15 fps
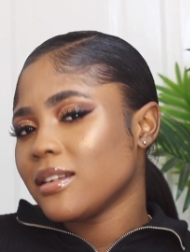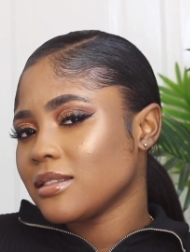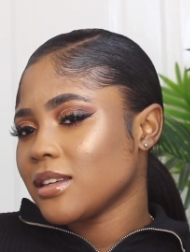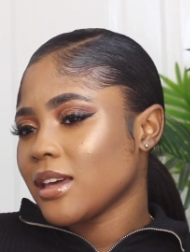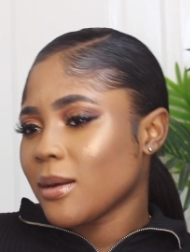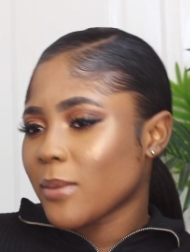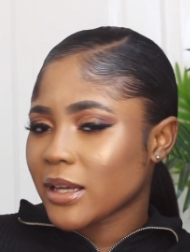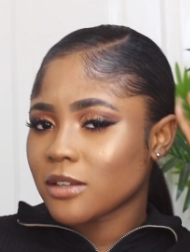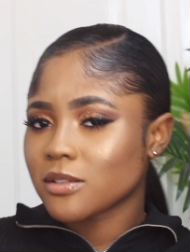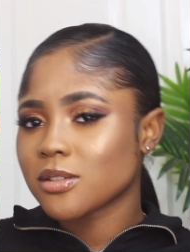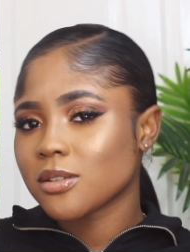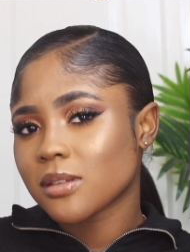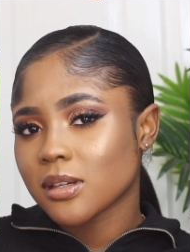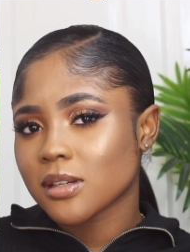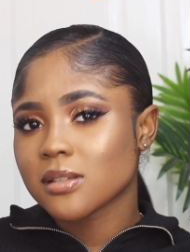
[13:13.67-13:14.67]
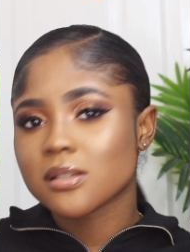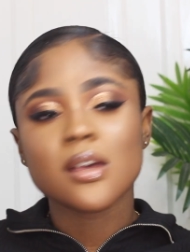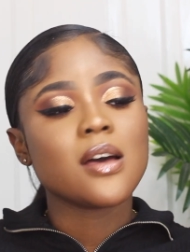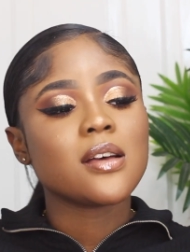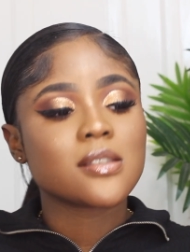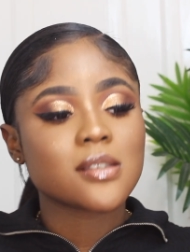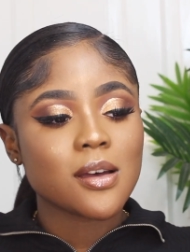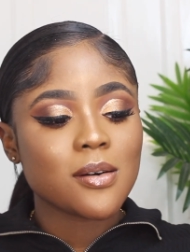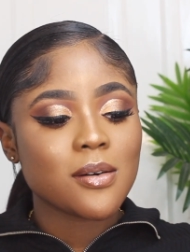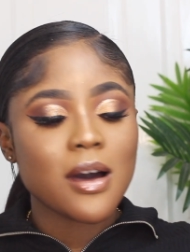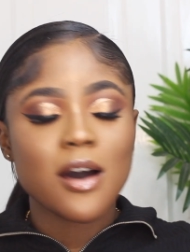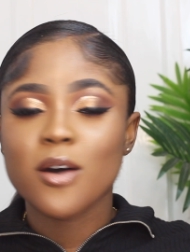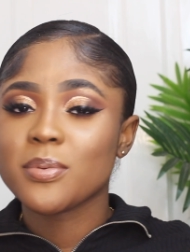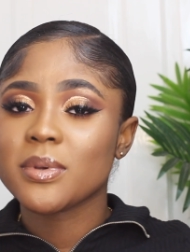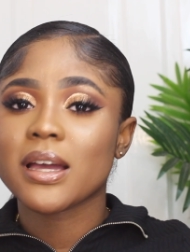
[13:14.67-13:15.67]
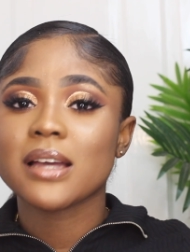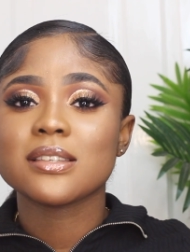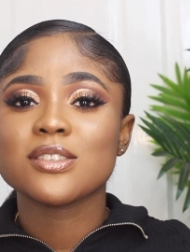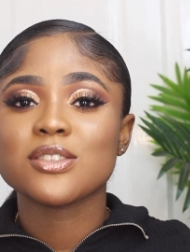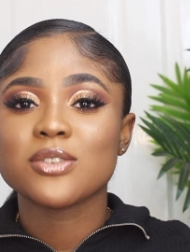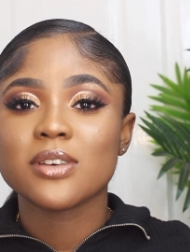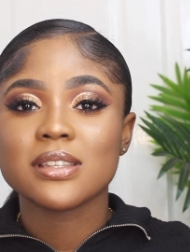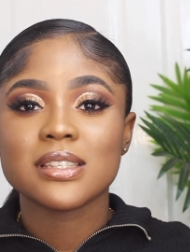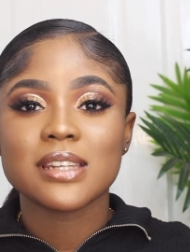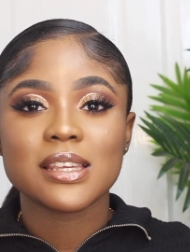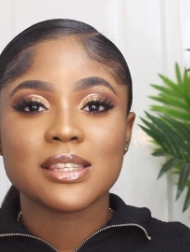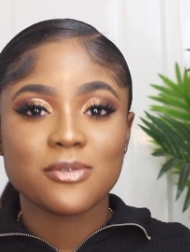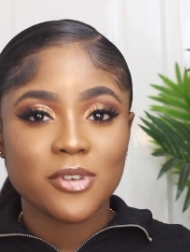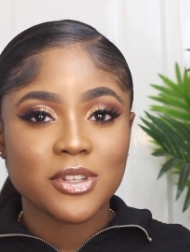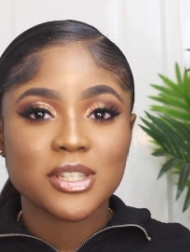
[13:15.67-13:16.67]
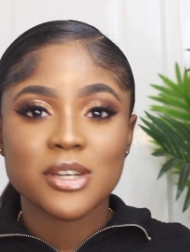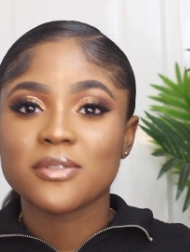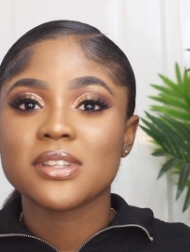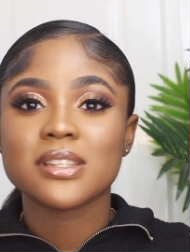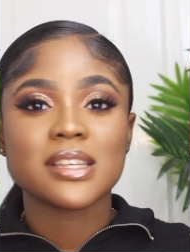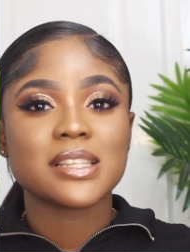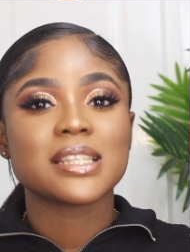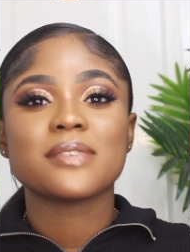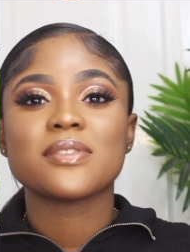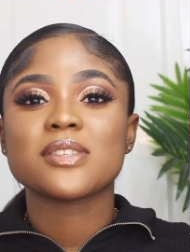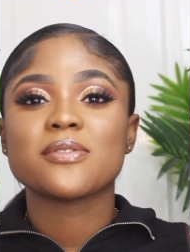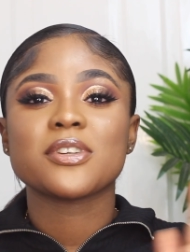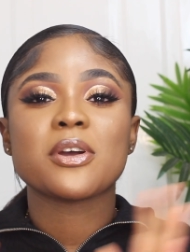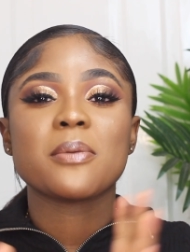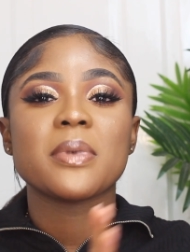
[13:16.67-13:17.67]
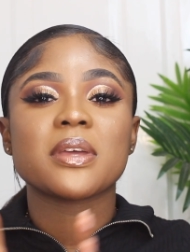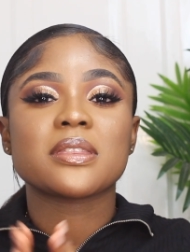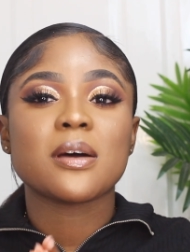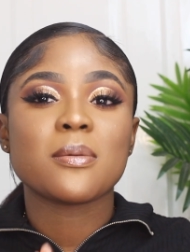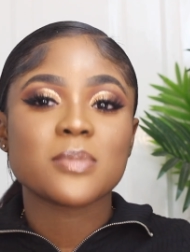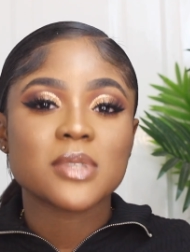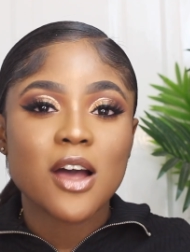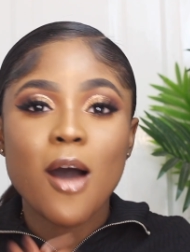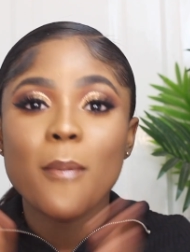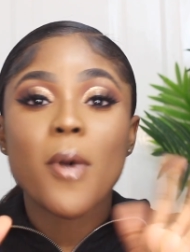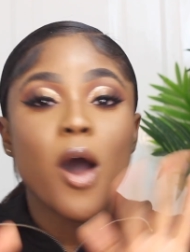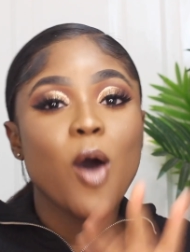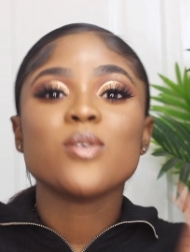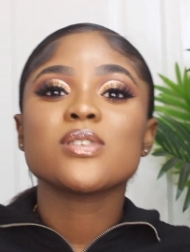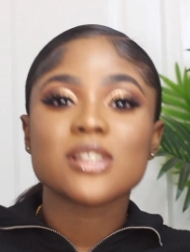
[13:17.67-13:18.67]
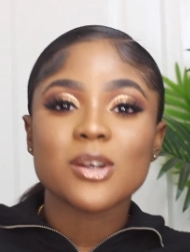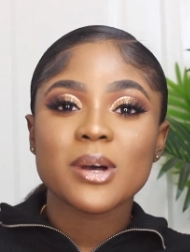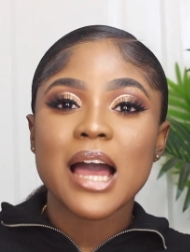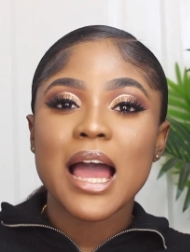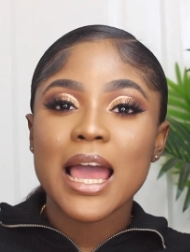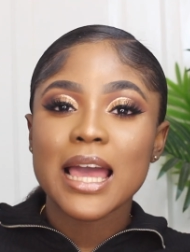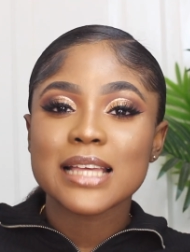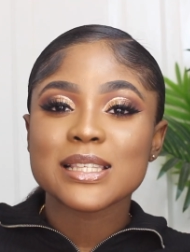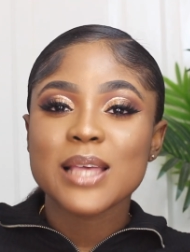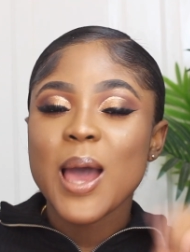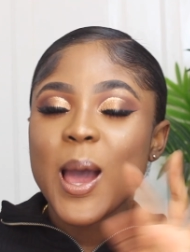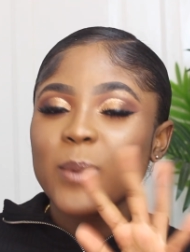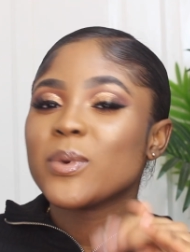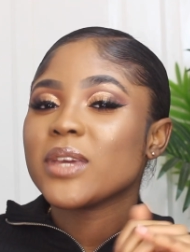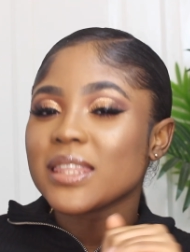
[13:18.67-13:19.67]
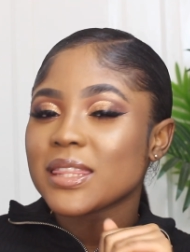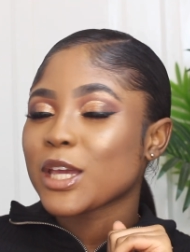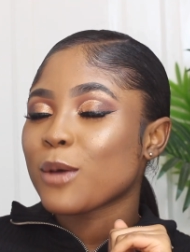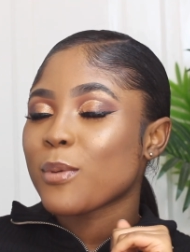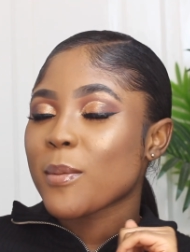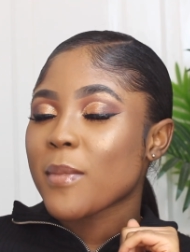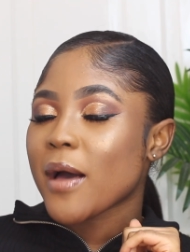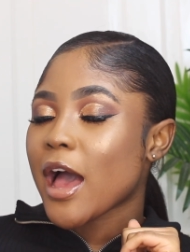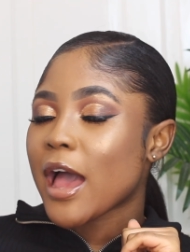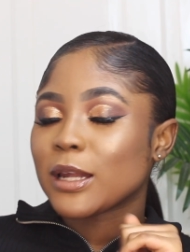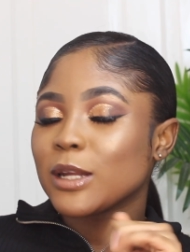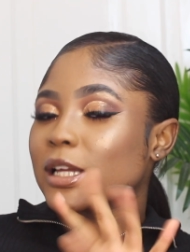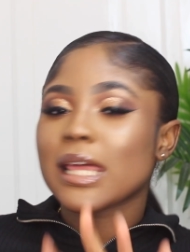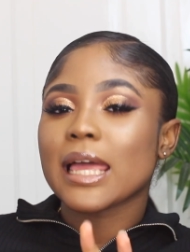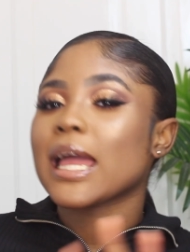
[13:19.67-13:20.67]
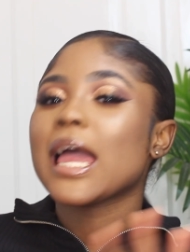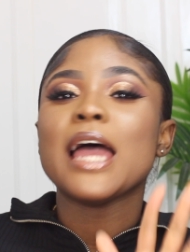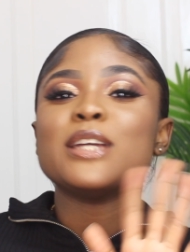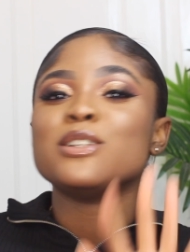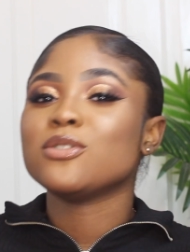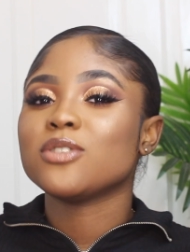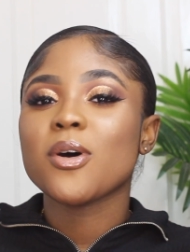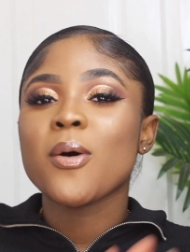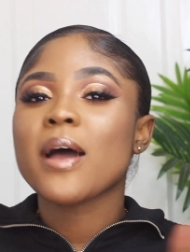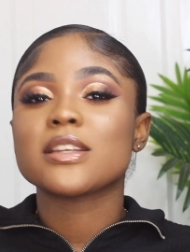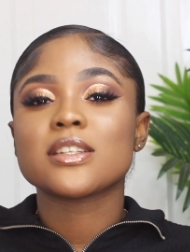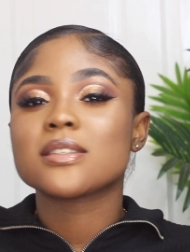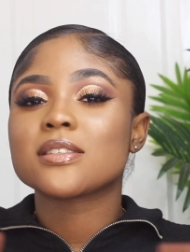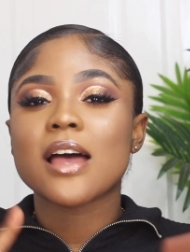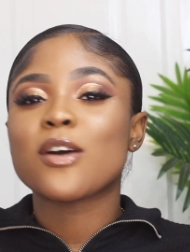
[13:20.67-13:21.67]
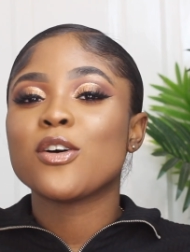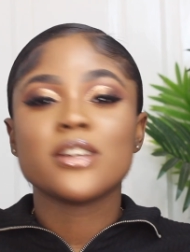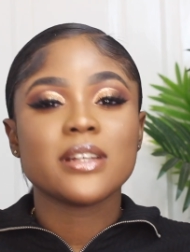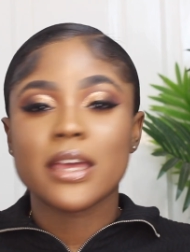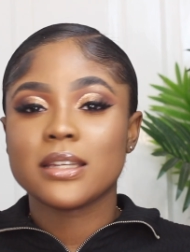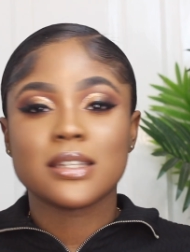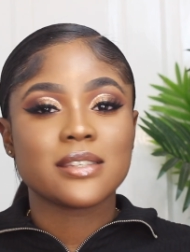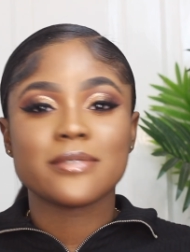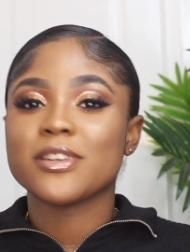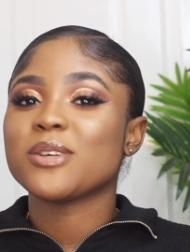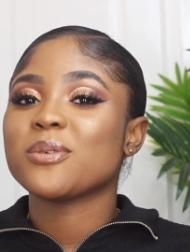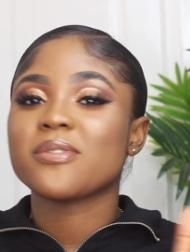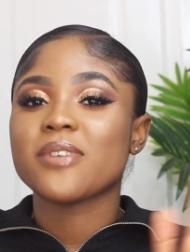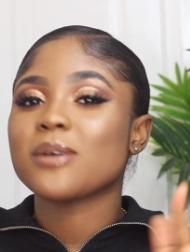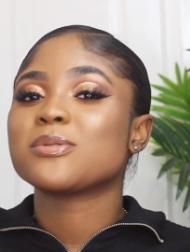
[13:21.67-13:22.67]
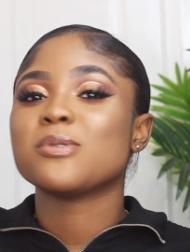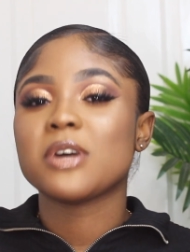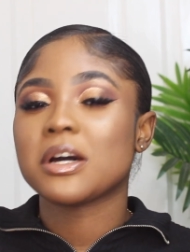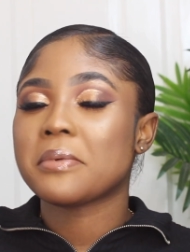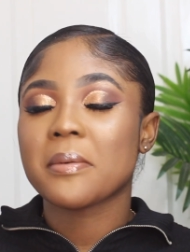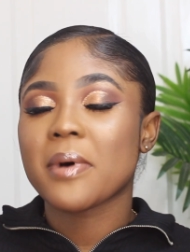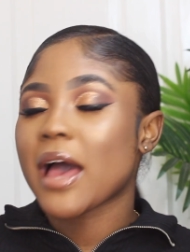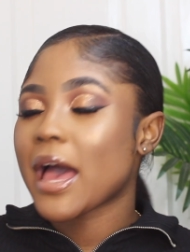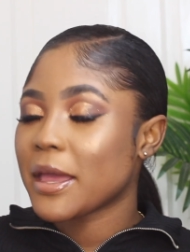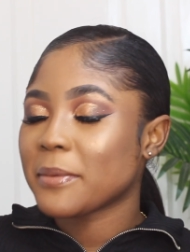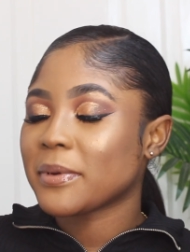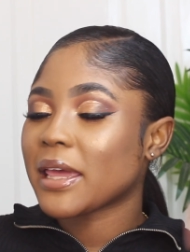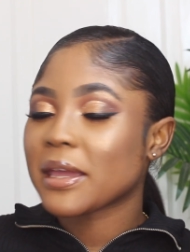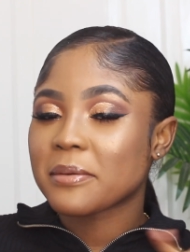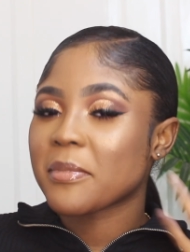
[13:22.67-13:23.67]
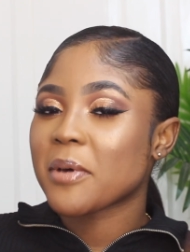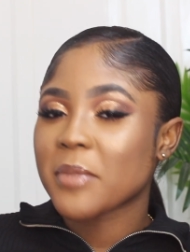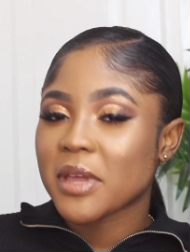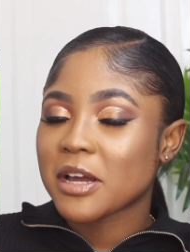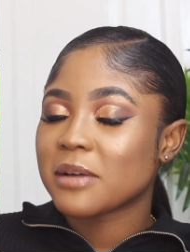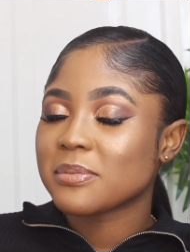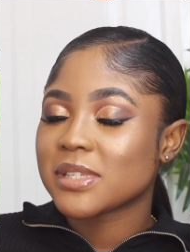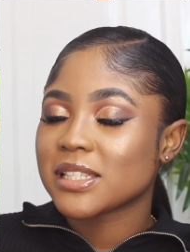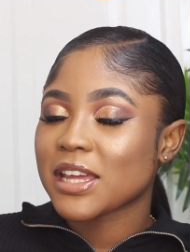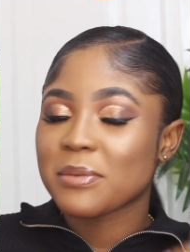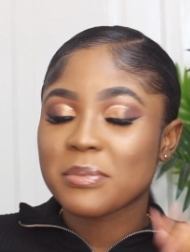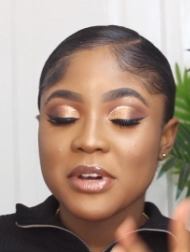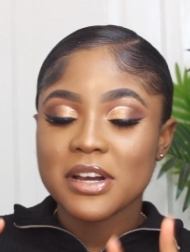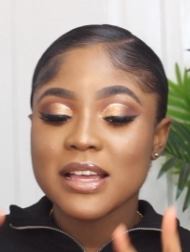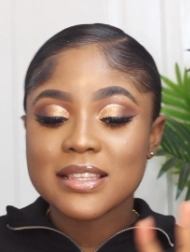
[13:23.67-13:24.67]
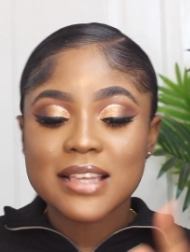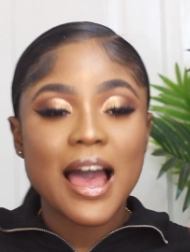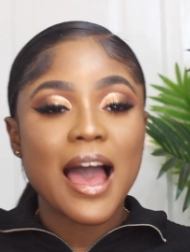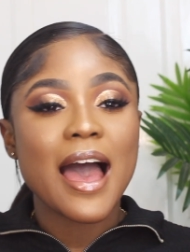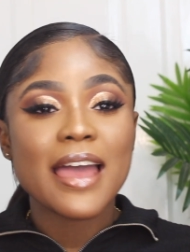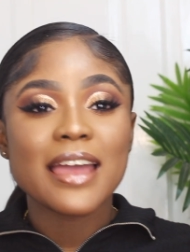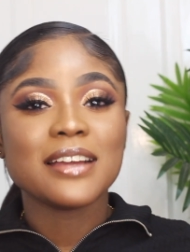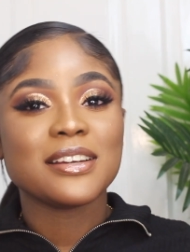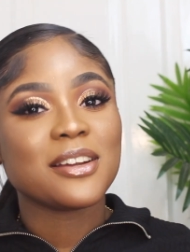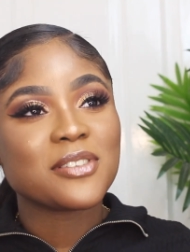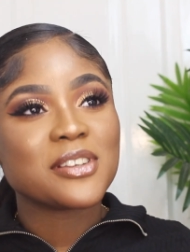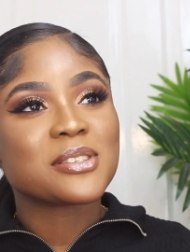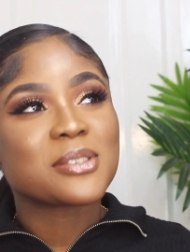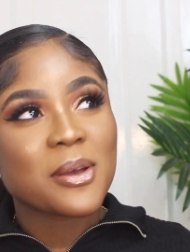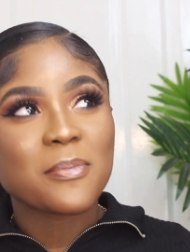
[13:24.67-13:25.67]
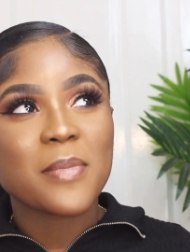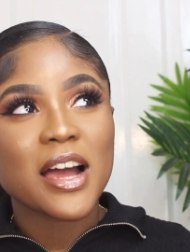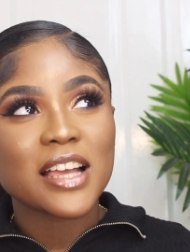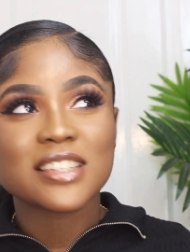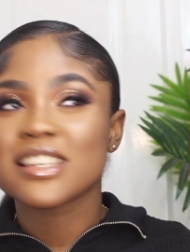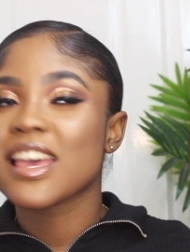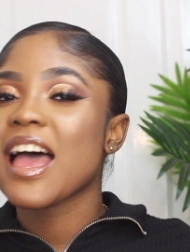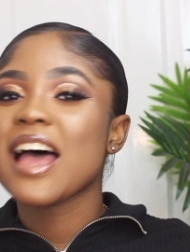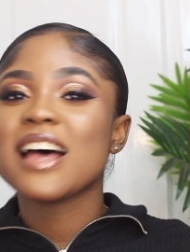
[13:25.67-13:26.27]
and yeah, why not do this? So I hope you guys enjoyed today's video. If you did, give this video a big thumbs up. Also guys, when you think about my eye look like, you know I just, I couldn't end this video without talking about my eye, like my makeup makeup today because I love it so much.